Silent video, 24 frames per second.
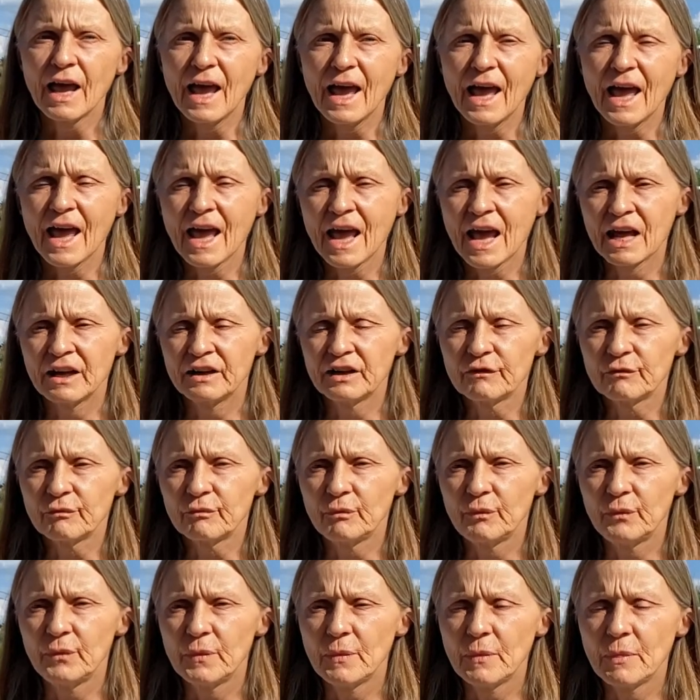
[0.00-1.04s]
And
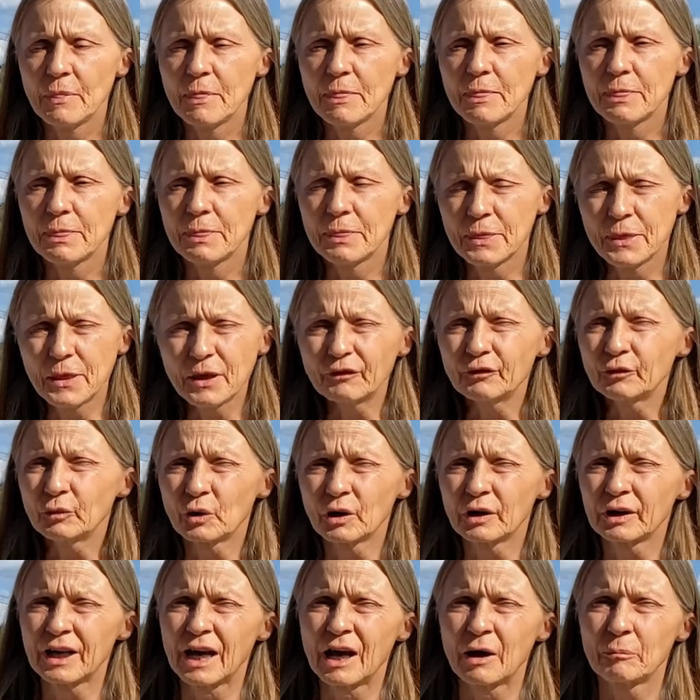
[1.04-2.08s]
this
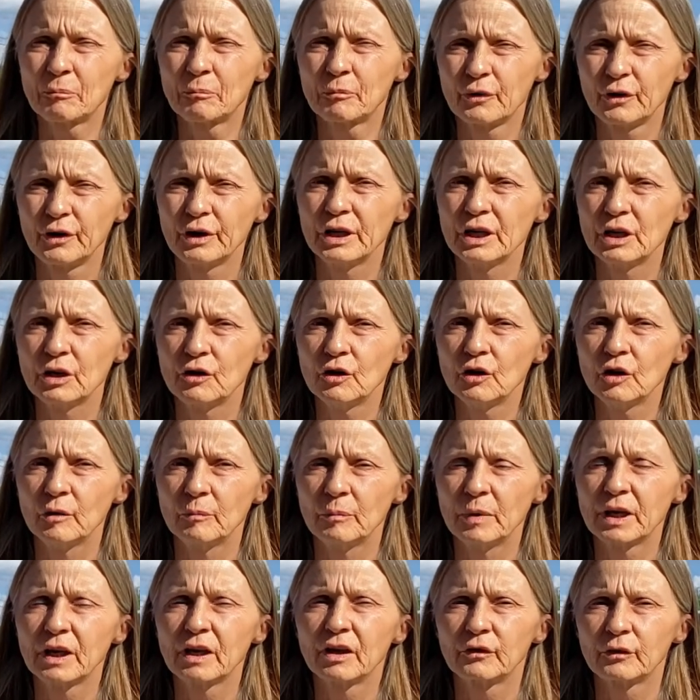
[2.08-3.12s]
worked out pretty good
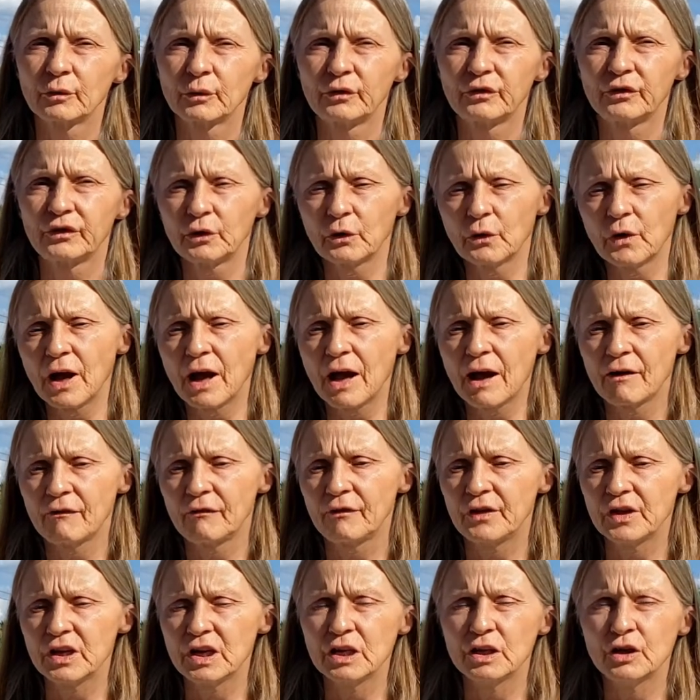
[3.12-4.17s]
because we still have
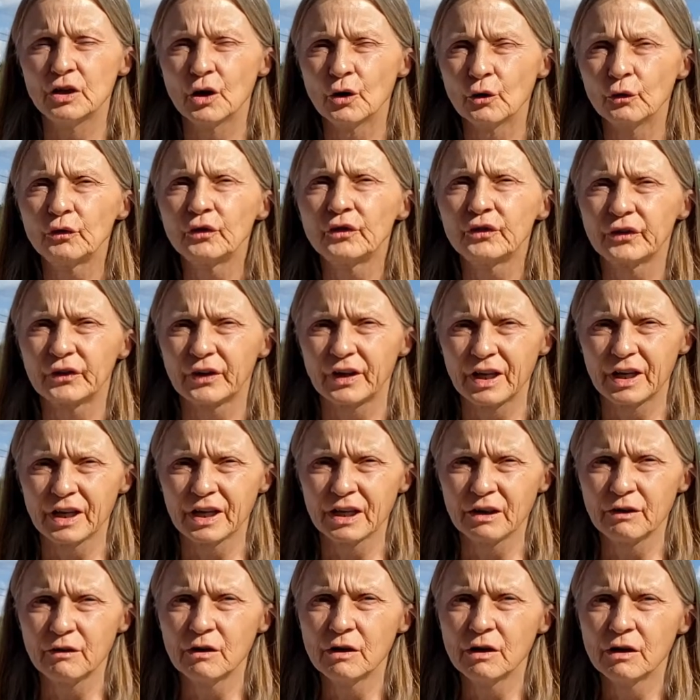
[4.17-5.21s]
the no
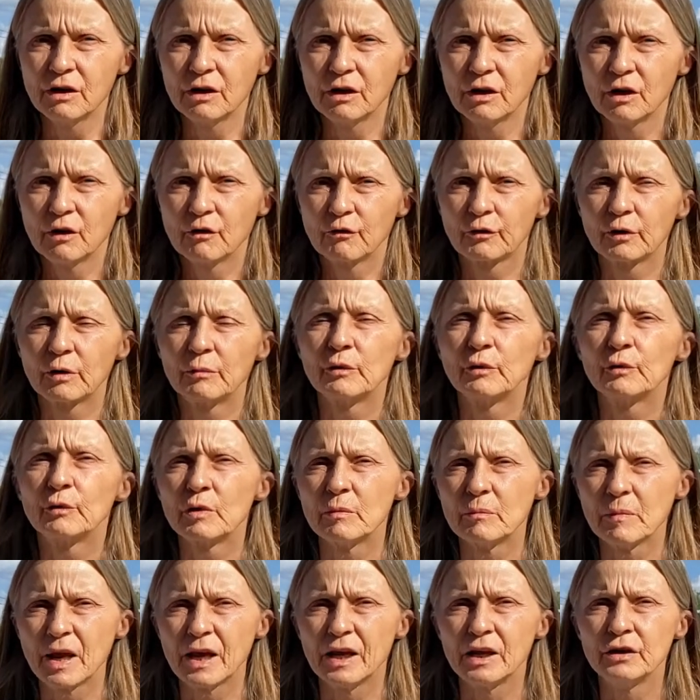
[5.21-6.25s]
skid from the
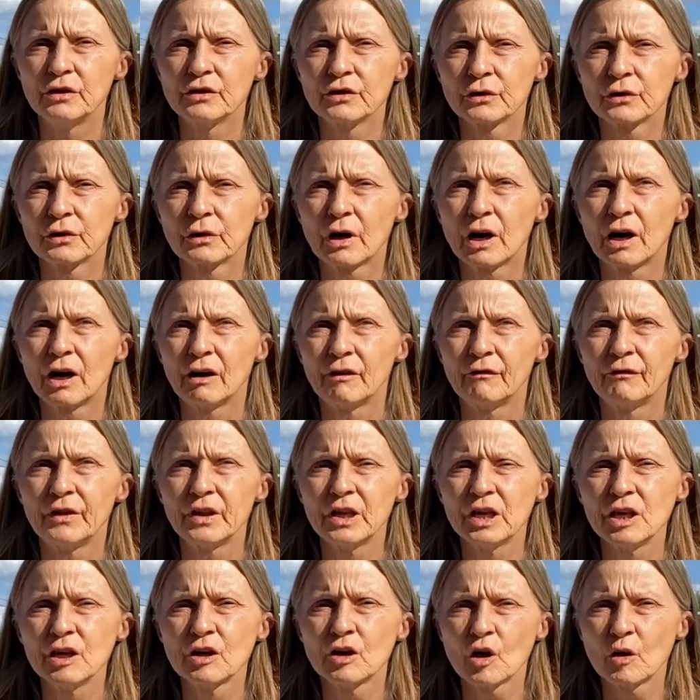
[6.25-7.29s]
remainder of
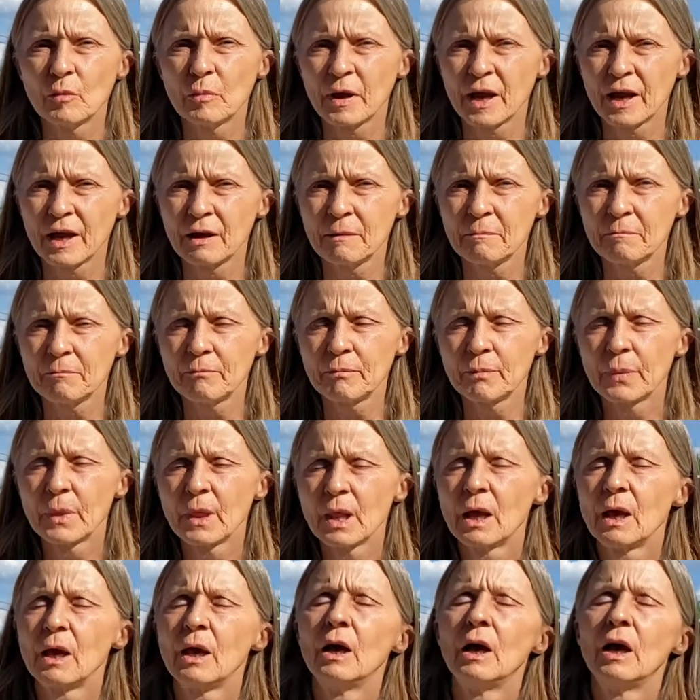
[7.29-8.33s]
the eco paint,
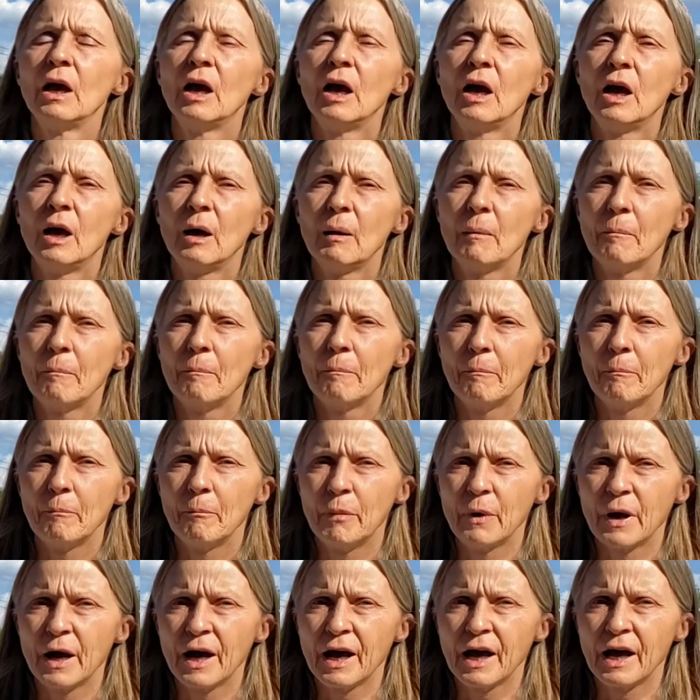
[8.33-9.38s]

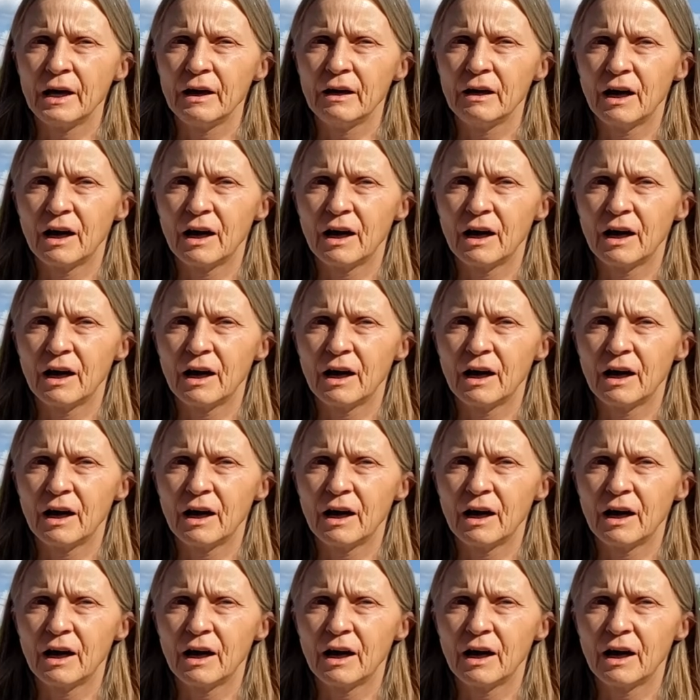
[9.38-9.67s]
but